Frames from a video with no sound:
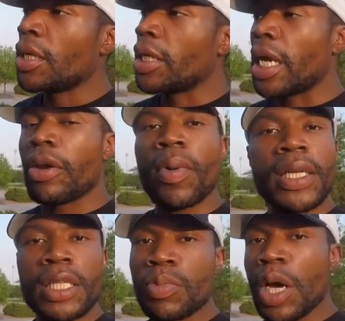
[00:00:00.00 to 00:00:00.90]
Not everybody
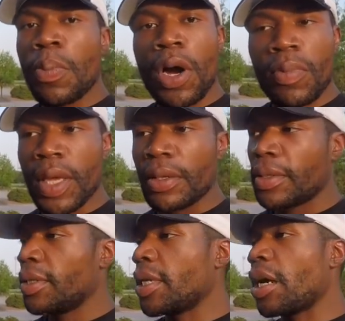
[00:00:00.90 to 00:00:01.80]
sees my apartment.
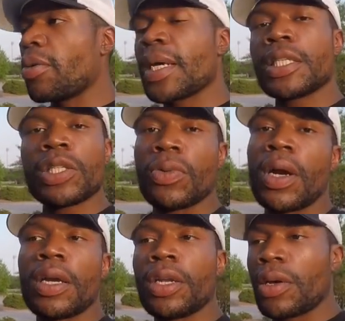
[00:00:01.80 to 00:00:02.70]
Not everybody sees
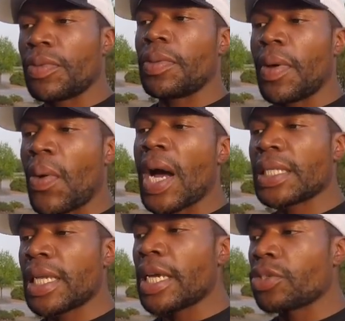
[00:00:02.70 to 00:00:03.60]
where you know where I
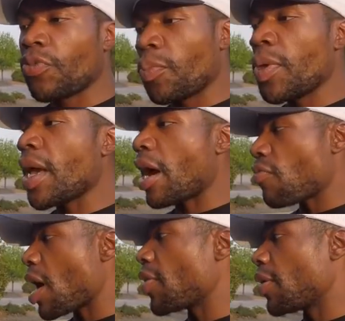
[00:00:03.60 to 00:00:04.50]
stay. So for me, I'd
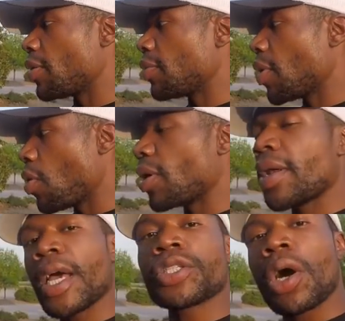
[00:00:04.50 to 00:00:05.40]
rather own a
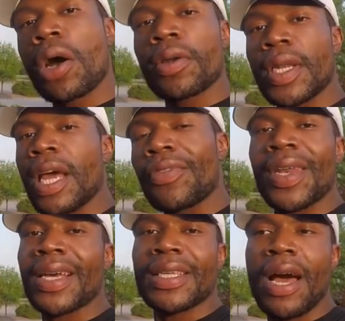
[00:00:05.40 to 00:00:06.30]
nice car than have a
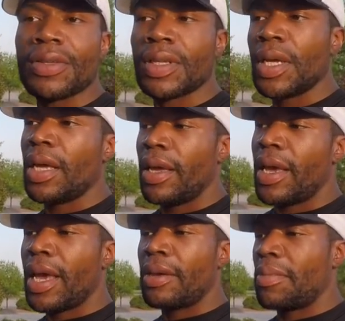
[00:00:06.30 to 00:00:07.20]
nice house.
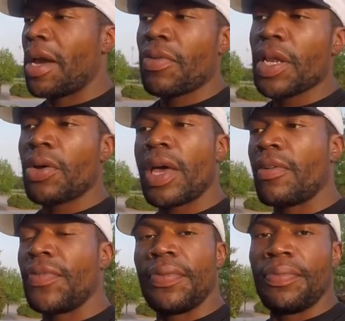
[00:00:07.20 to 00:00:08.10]
And I really don't
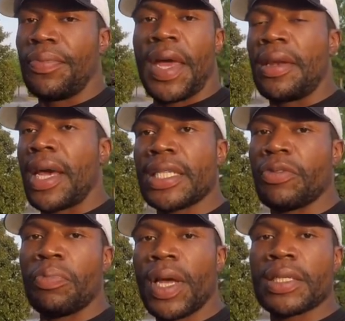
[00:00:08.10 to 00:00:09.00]
have that nice
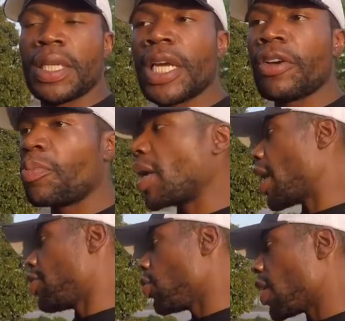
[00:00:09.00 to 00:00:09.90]
of a place to live, but
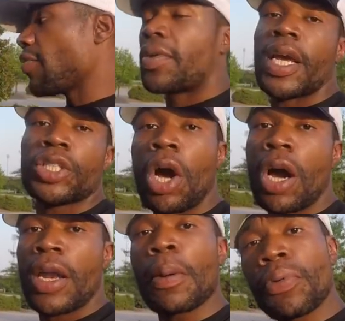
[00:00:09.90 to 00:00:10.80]
I do have a nice
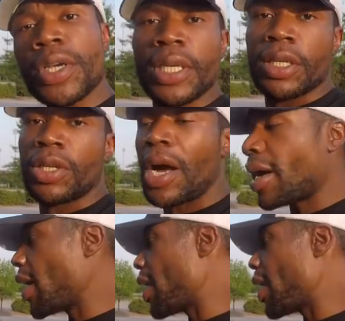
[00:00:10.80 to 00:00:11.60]
car, and I appreciate this car.